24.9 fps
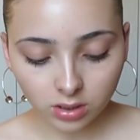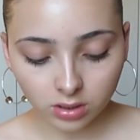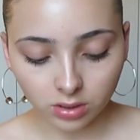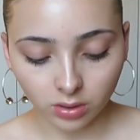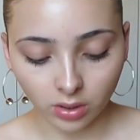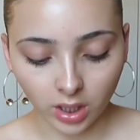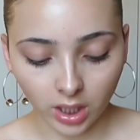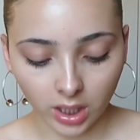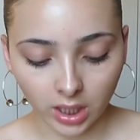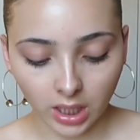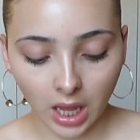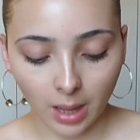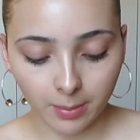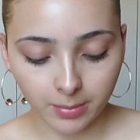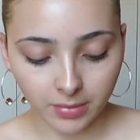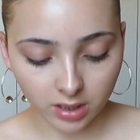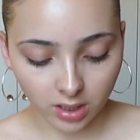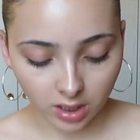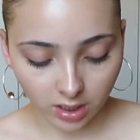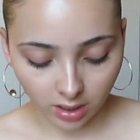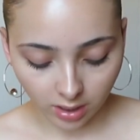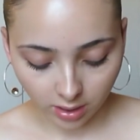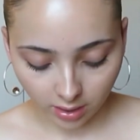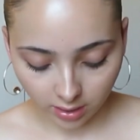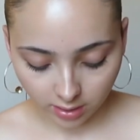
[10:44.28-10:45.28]
So yeah, he got me
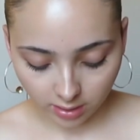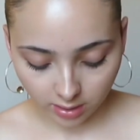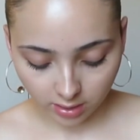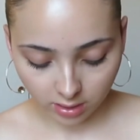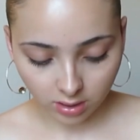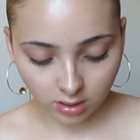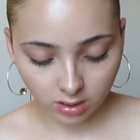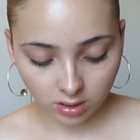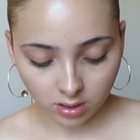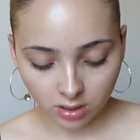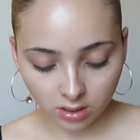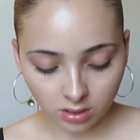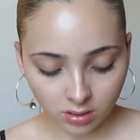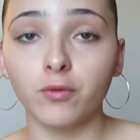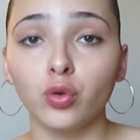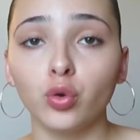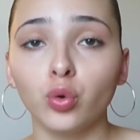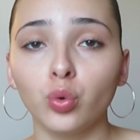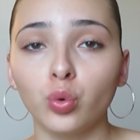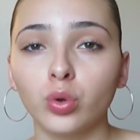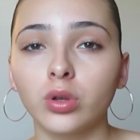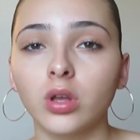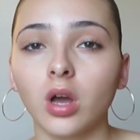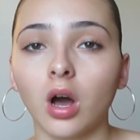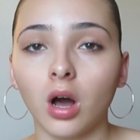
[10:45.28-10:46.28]
these. If
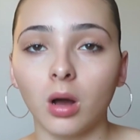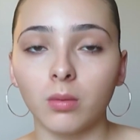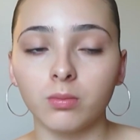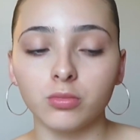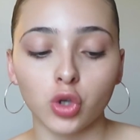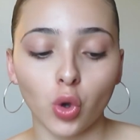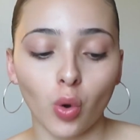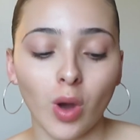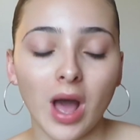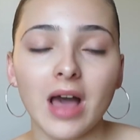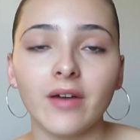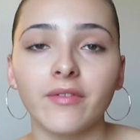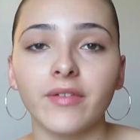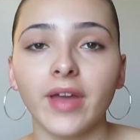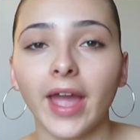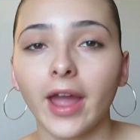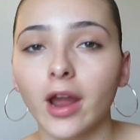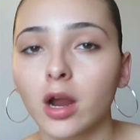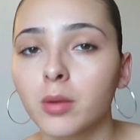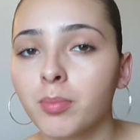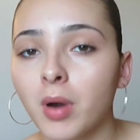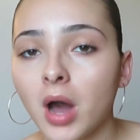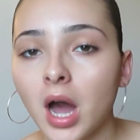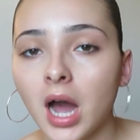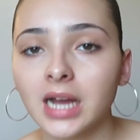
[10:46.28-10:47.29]
you don't have
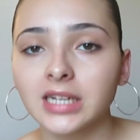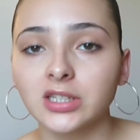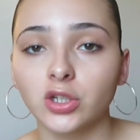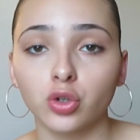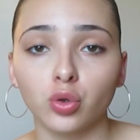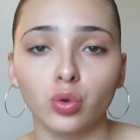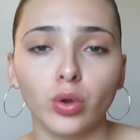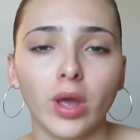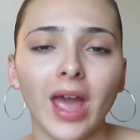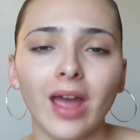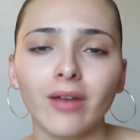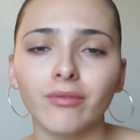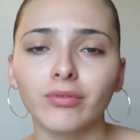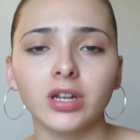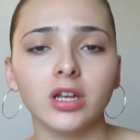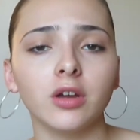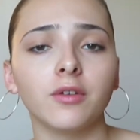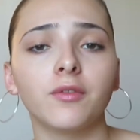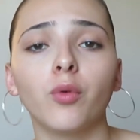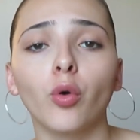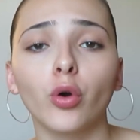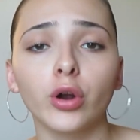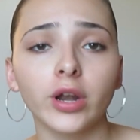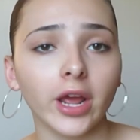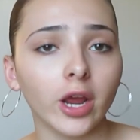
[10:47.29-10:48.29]
AirPods or you can't really
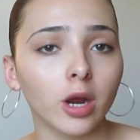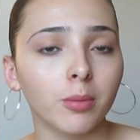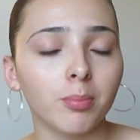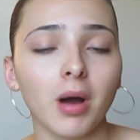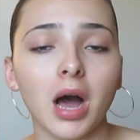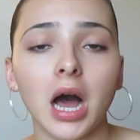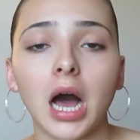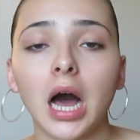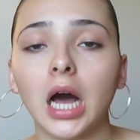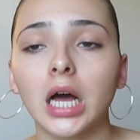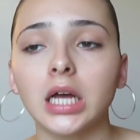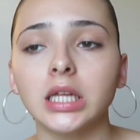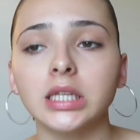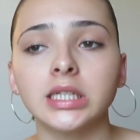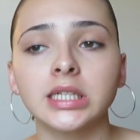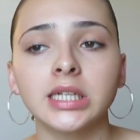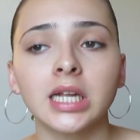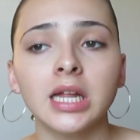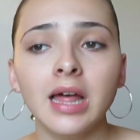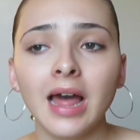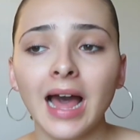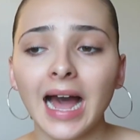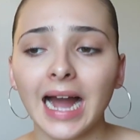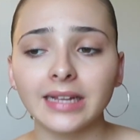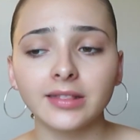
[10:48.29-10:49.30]
afford AirPods,
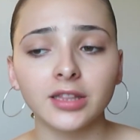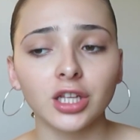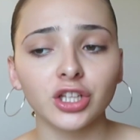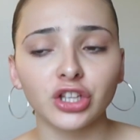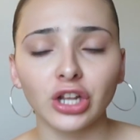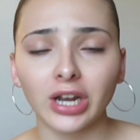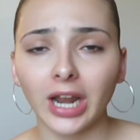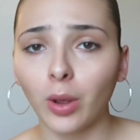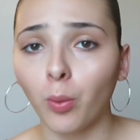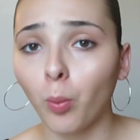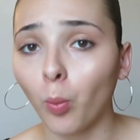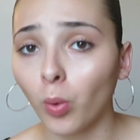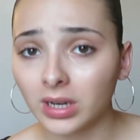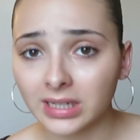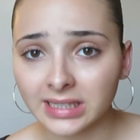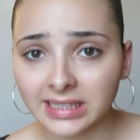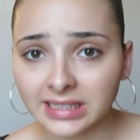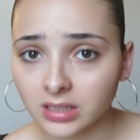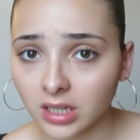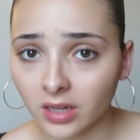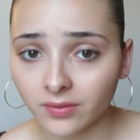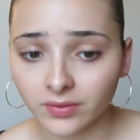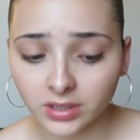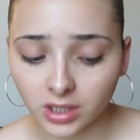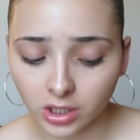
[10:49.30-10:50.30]
I think they're like
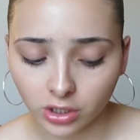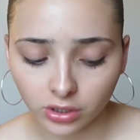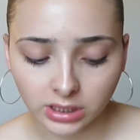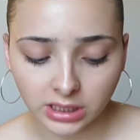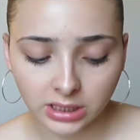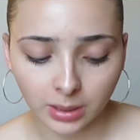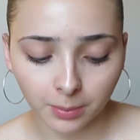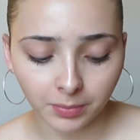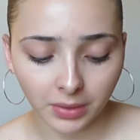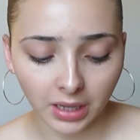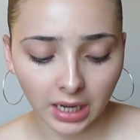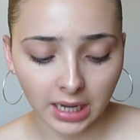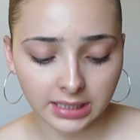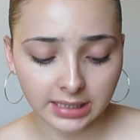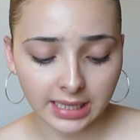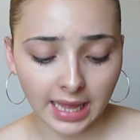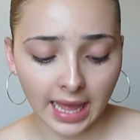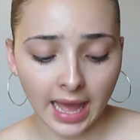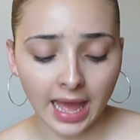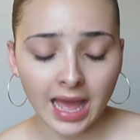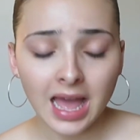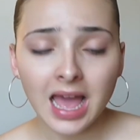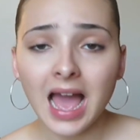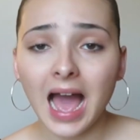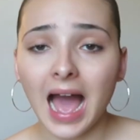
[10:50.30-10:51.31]
$170 or something like
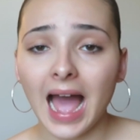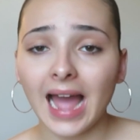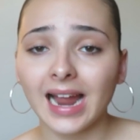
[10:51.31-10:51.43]
that.